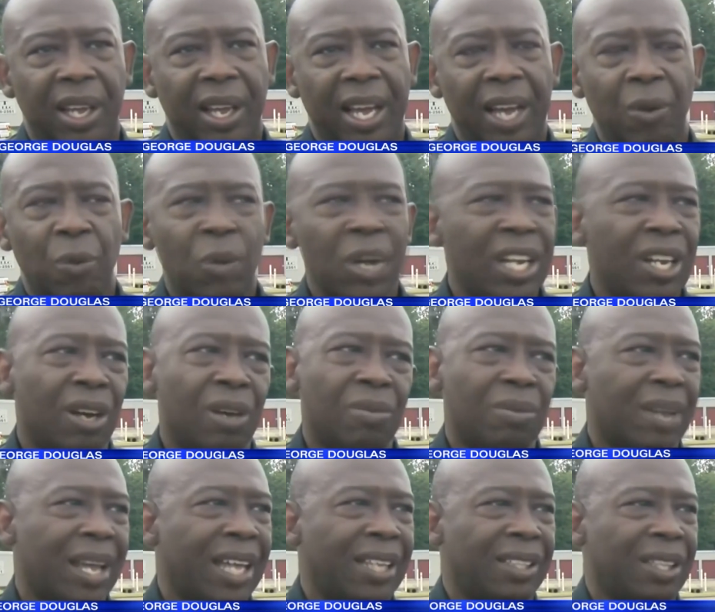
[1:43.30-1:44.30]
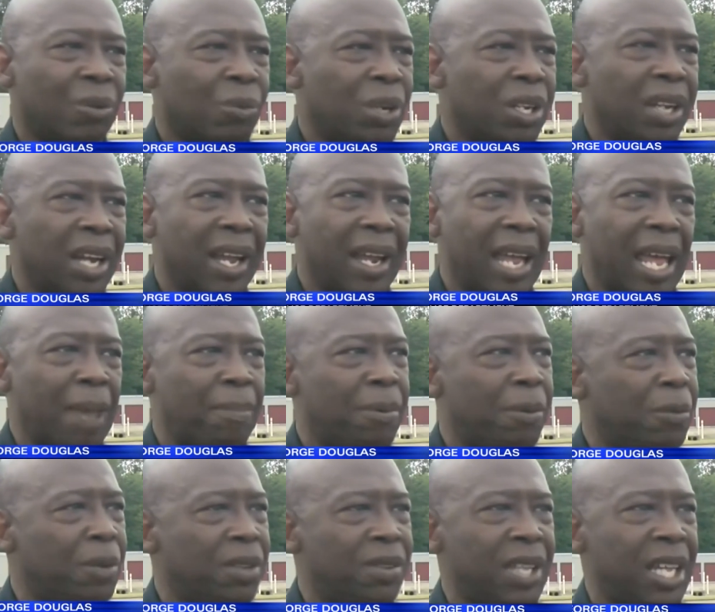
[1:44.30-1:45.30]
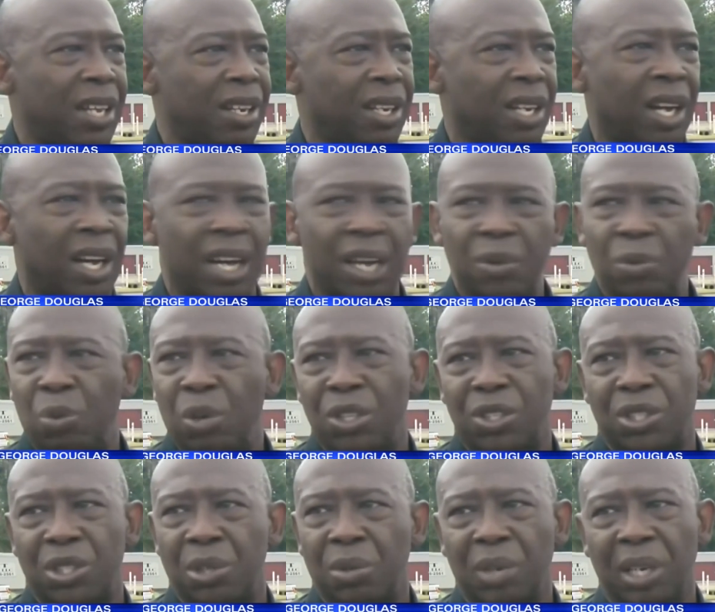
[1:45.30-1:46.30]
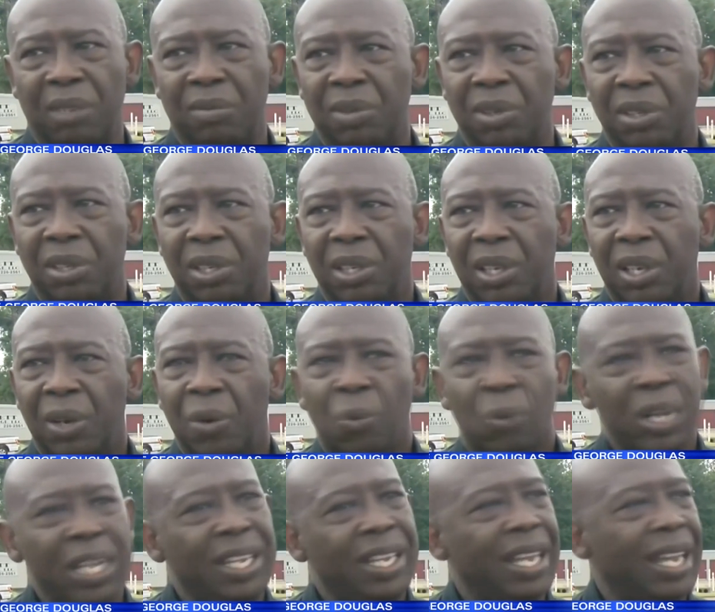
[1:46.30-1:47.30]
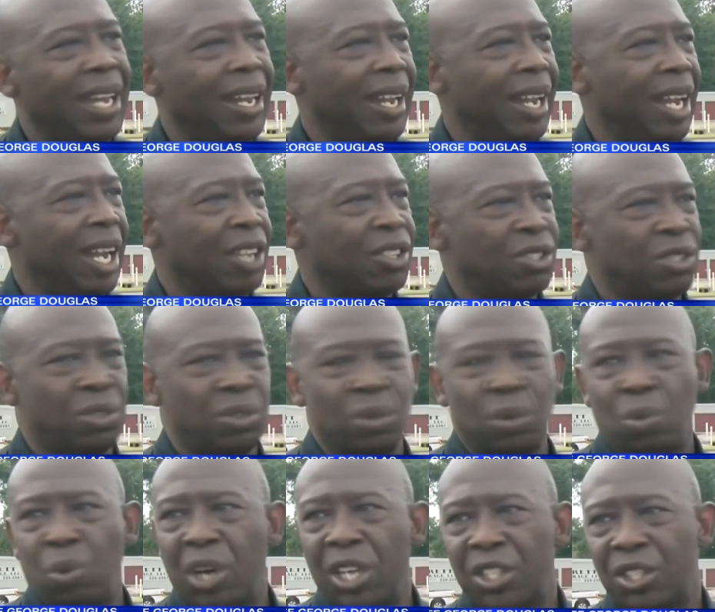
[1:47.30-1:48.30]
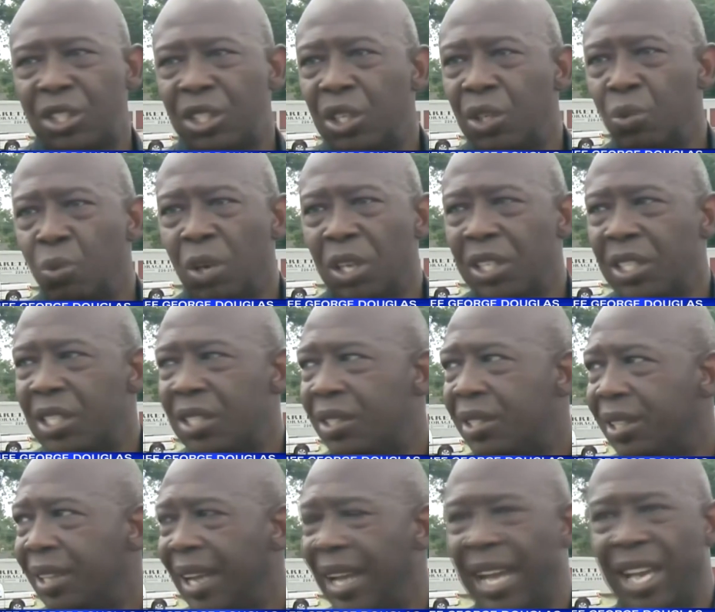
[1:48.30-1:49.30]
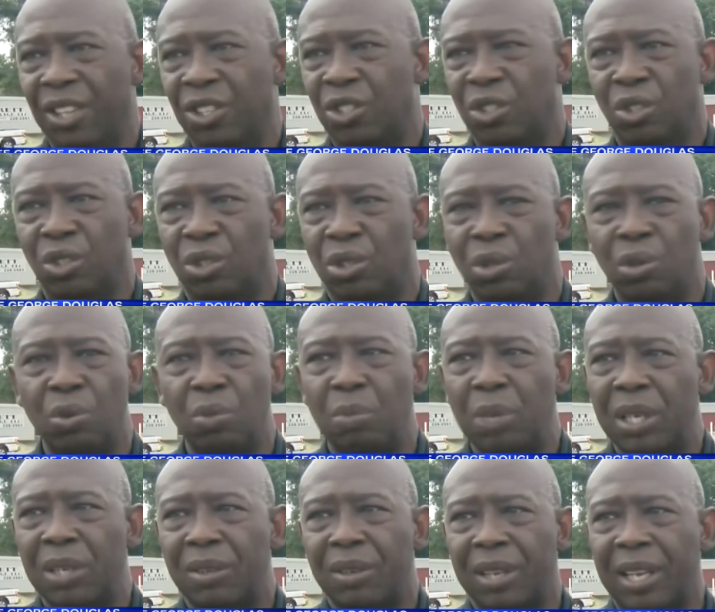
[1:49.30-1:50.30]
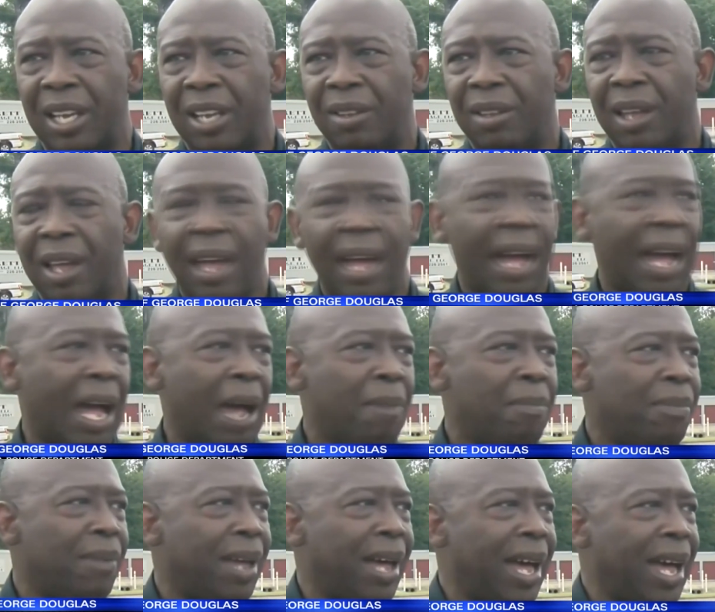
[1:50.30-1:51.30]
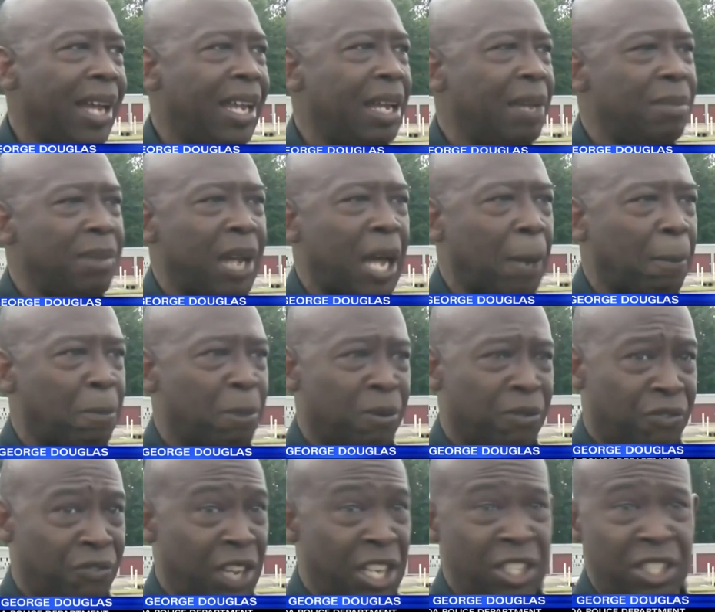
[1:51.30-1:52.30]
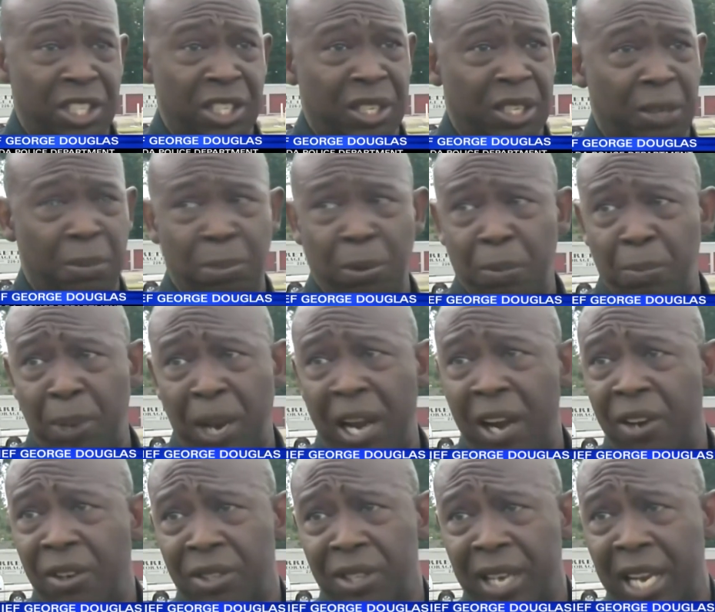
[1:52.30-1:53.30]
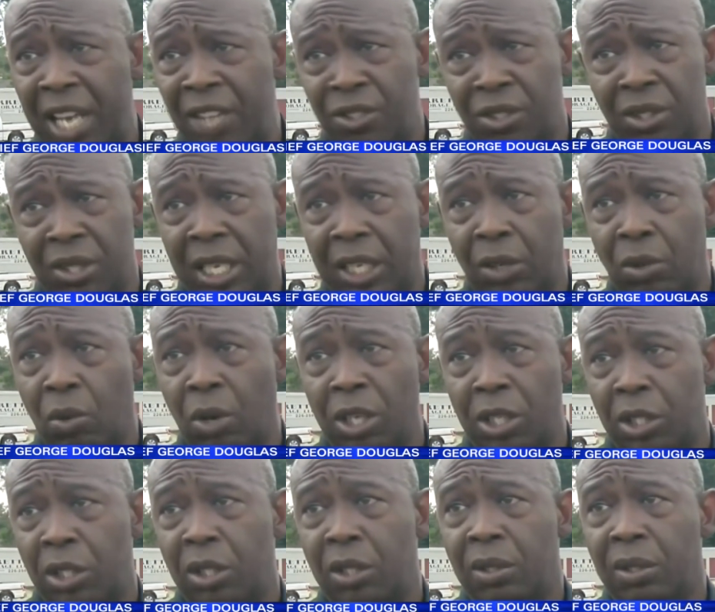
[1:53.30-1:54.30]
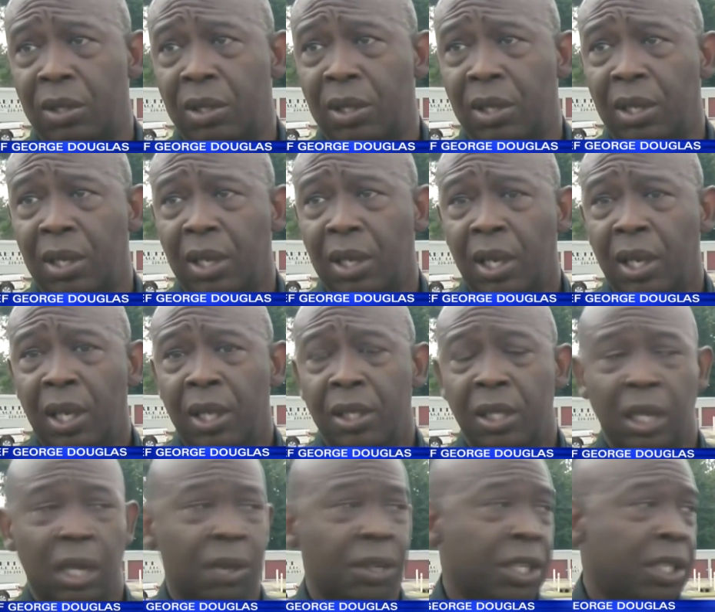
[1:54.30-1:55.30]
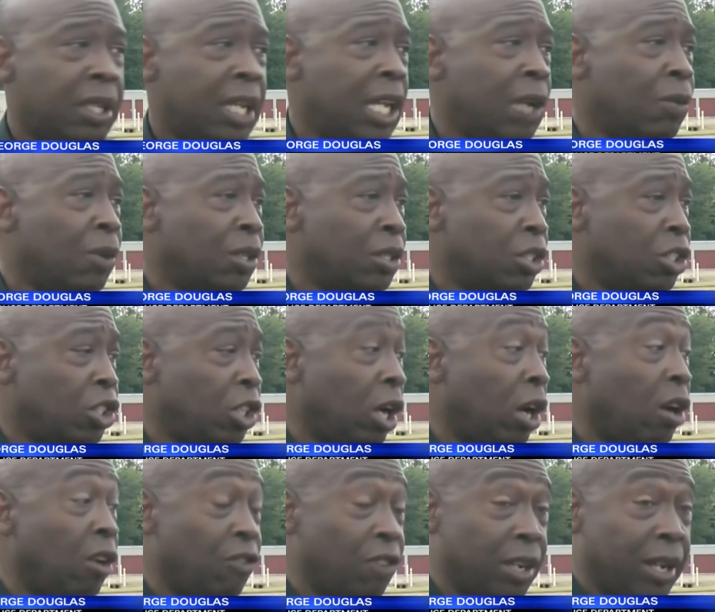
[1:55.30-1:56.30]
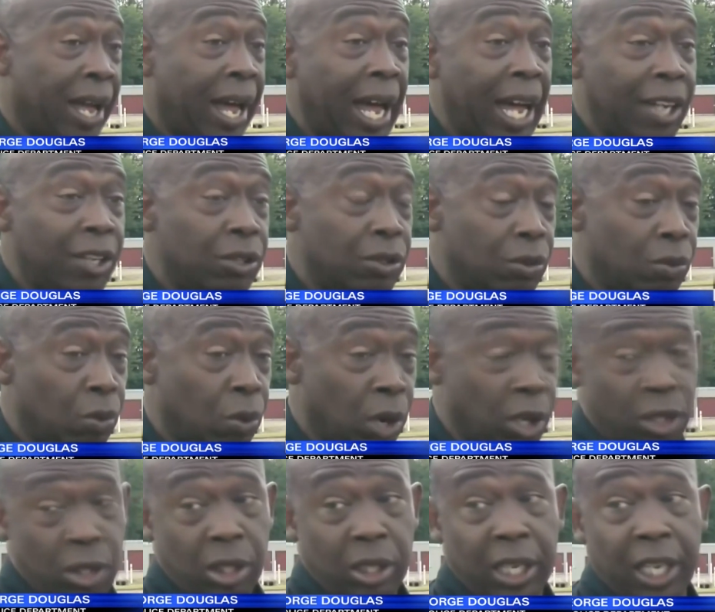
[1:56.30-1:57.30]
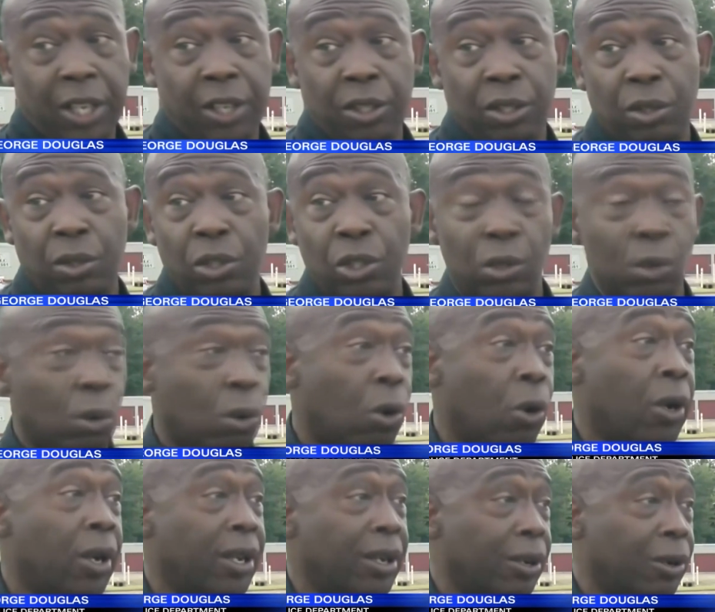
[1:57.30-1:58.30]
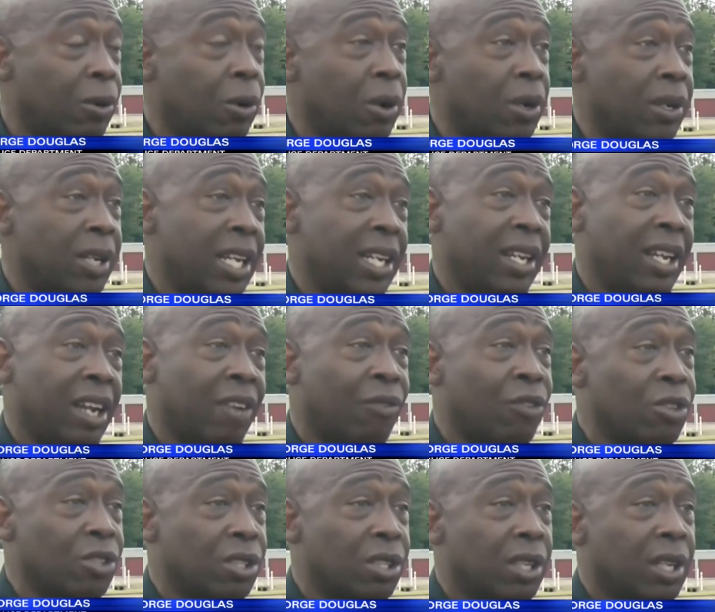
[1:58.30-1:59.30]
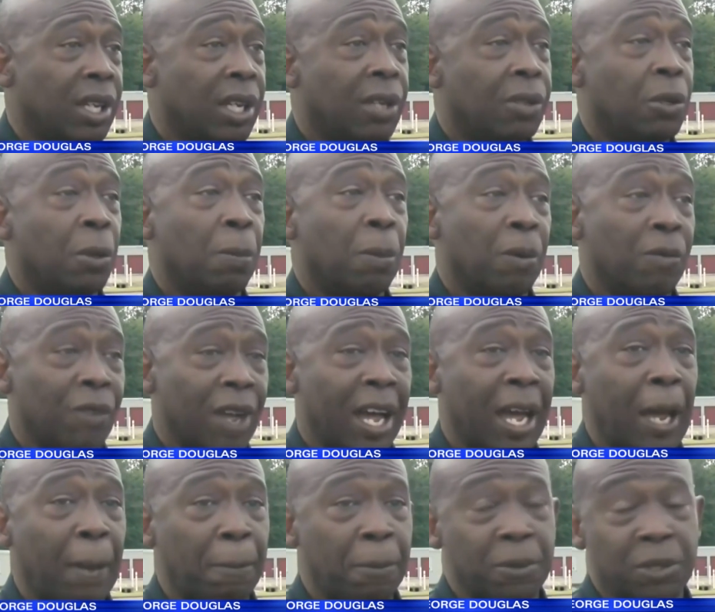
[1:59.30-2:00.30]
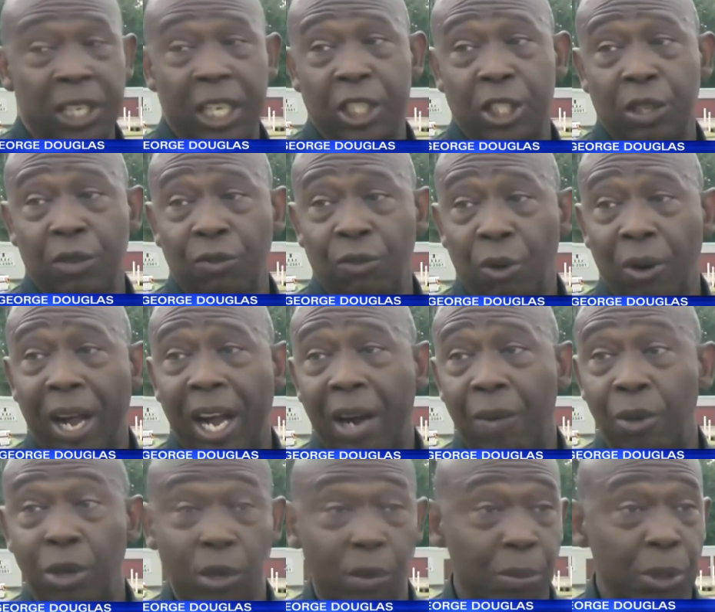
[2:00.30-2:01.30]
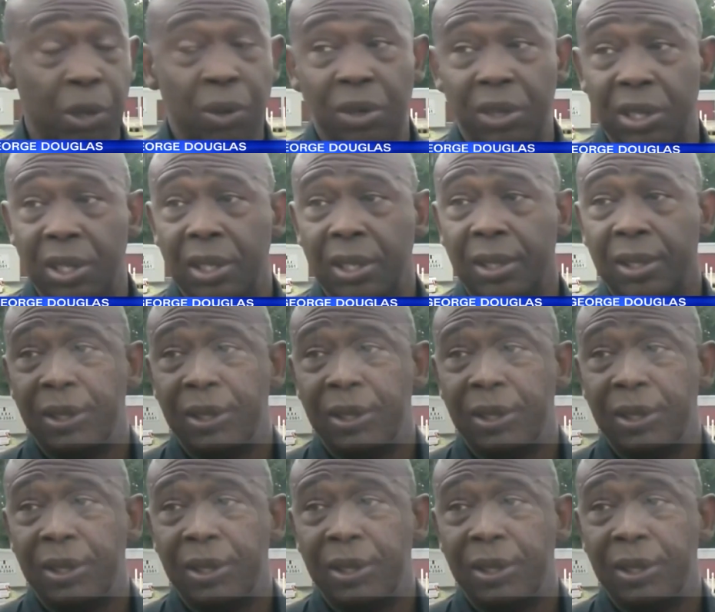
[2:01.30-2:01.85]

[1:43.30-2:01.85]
And we don't like do that. Want? We're not happy with that none whatsoever. We can't answer the question is what is the answer to mental health? I'm I am not professionally prepared to answer that question. The only thing what the sheriff and I work together to do is co coordinate efforts to provide protection for our community.